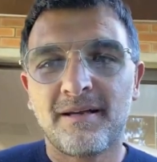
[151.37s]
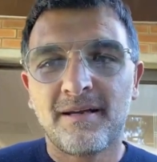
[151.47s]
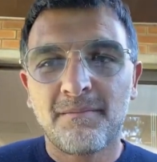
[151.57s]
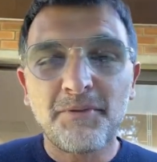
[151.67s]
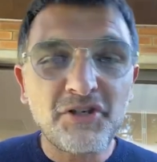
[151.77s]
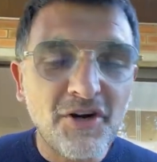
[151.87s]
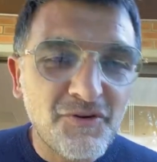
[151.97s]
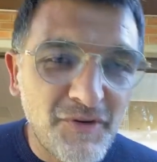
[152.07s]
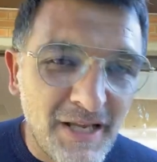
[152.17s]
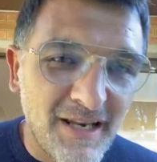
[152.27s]
But you don't
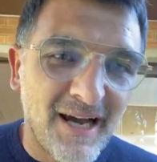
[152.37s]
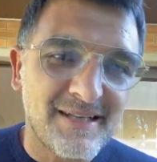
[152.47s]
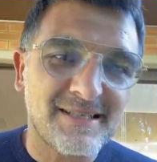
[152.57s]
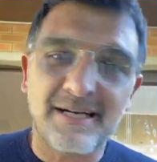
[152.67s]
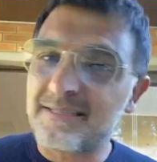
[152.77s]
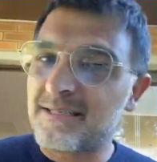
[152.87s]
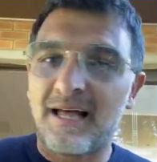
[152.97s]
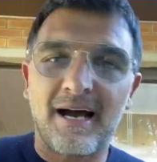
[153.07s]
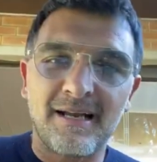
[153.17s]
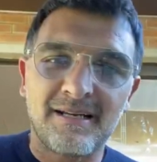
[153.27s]
realize that a
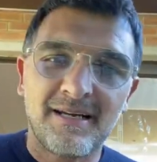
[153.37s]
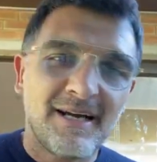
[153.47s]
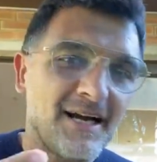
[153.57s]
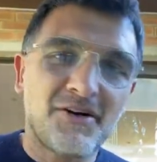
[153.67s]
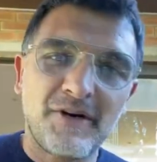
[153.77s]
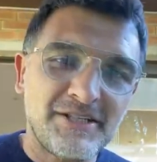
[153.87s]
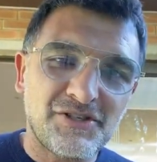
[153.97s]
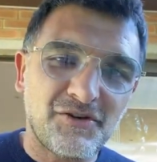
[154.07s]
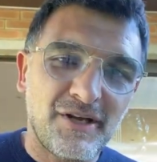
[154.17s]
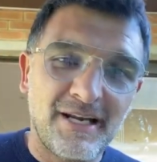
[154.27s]
slide, a green
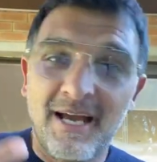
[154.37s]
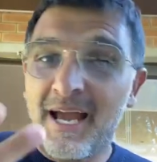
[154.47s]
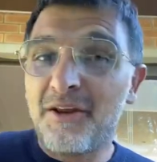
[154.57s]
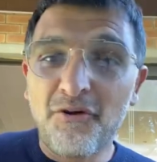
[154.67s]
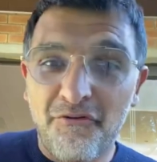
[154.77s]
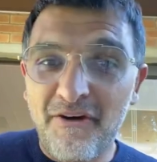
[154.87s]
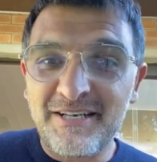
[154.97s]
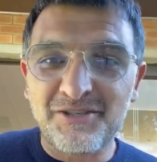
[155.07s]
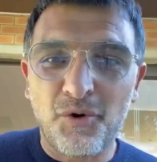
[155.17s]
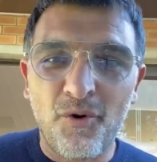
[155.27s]
screen, and your
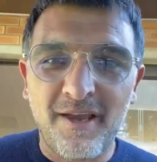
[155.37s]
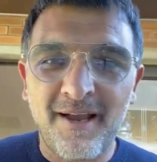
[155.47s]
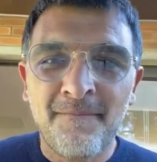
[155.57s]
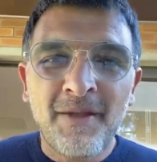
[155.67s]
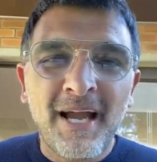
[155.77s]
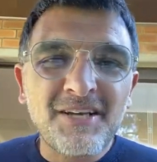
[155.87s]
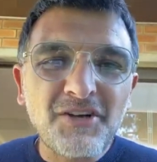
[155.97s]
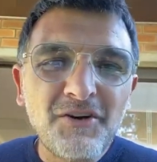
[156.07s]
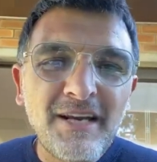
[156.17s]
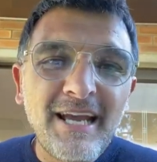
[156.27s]
face talking is
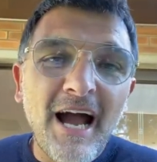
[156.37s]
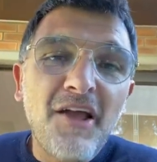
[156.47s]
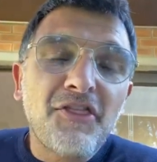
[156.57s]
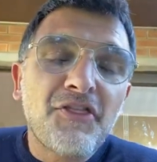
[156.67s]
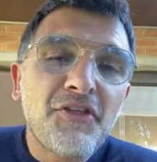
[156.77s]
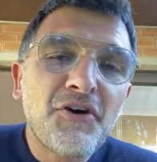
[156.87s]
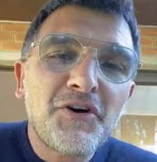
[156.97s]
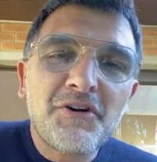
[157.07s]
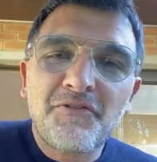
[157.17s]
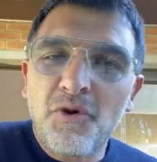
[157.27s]
only a
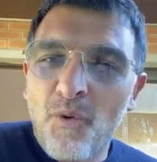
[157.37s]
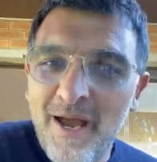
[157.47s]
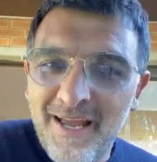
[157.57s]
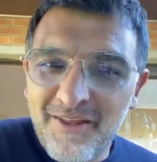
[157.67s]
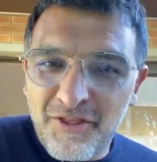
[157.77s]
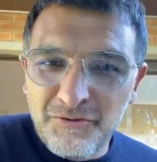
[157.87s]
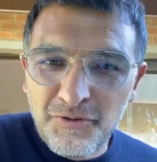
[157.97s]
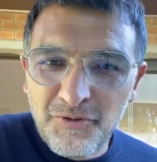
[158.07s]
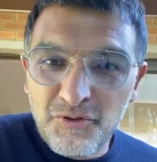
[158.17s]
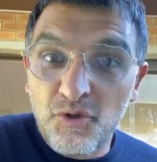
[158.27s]
third of the way
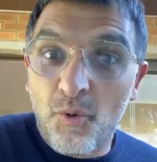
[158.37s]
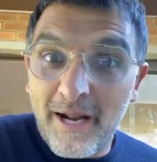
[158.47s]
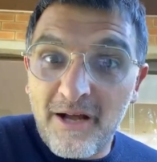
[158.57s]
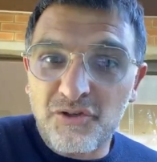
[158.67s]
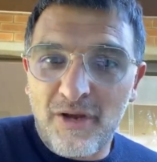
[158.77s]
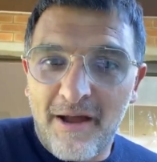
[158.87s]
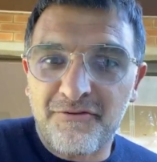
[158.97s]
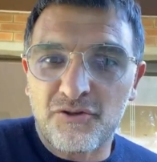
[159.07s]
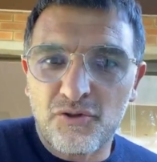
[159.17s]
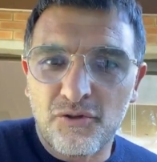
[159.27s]
through to what else you have
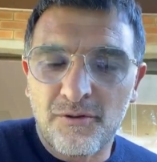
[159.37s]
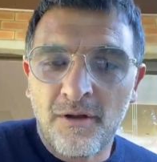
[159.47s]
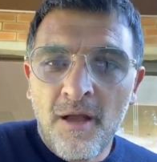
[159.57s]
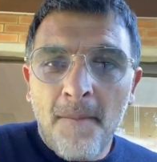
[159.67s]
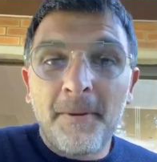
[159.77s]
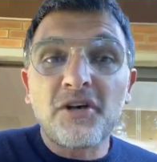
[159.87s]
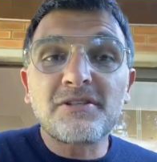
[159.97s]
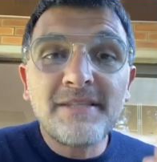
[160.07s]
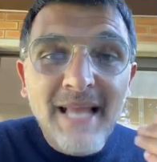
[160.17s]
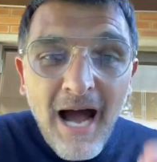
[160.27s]
to do. Because
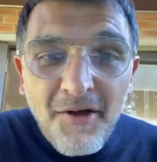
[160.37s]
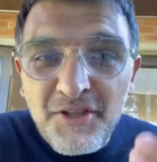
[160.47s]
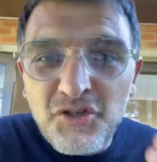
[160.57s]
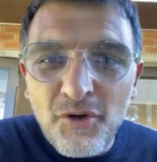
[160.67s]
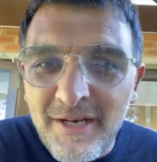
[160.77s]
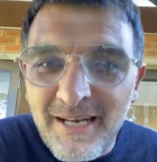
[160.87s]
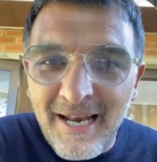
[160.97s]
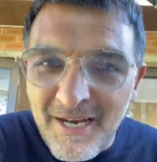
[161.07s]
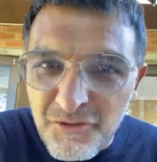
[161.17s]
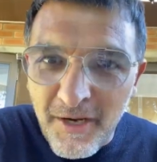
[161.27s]
now that you're in an
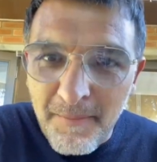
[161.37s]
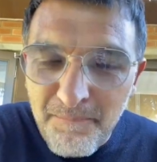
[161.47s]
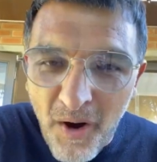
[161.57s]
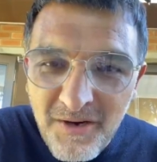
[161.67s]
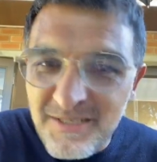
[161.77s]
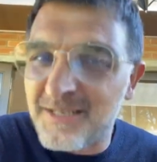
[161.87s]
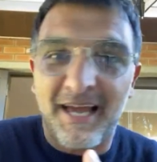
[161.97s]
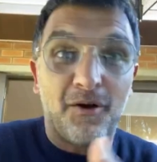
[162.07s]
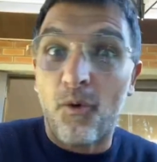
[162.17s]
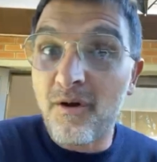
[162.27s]
electronic box,
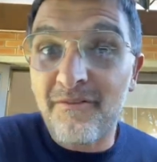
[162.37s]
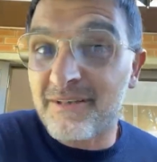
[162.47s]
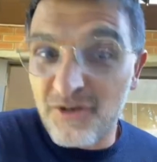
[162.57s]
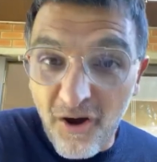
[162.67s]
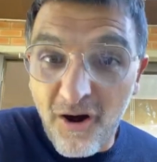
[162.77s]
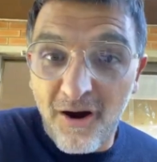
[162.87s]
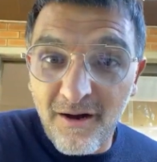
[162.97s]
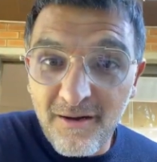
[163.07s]
like all of us are,